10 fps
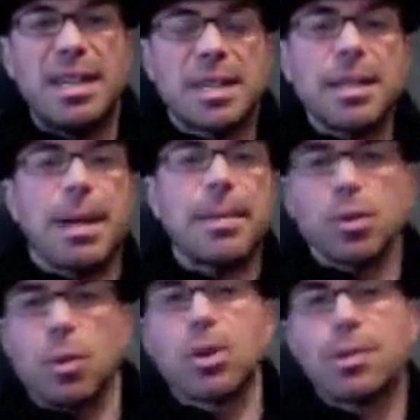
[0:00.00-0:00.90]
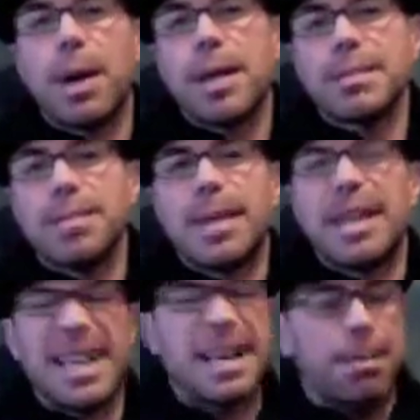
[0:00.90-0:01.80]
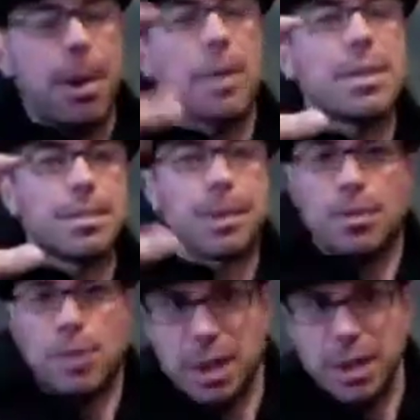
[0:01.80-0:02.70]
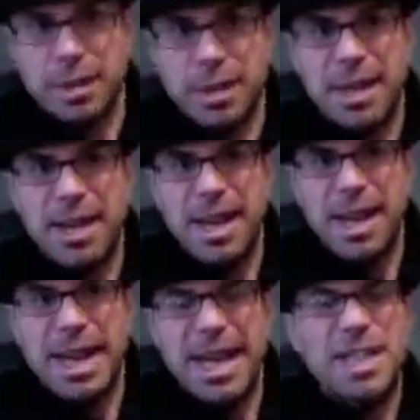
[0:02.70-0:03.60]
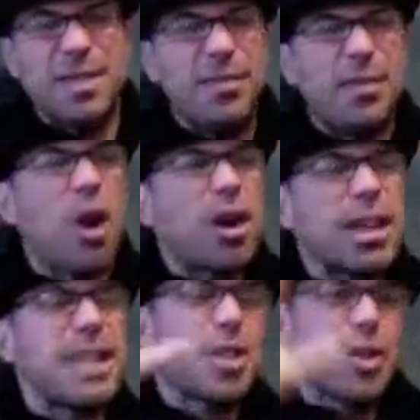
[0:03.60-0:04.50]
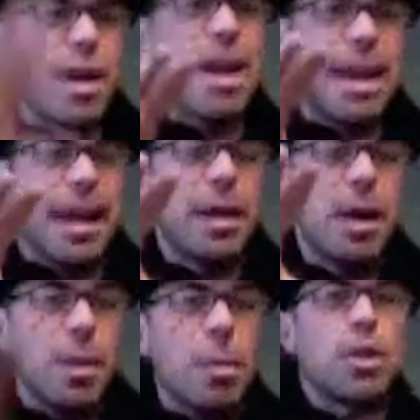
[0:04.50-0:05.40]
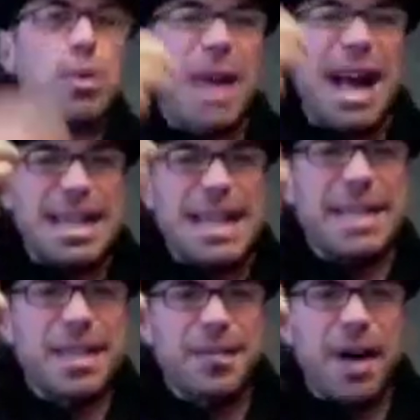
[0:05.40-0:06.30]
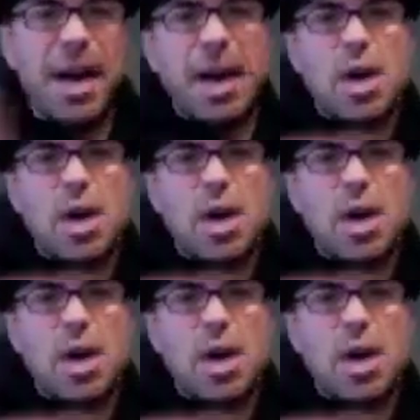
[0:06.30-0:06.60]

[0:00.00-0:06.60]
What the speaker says: Sometimes the worst possible thing that could possibly result is far less threatening once we identify,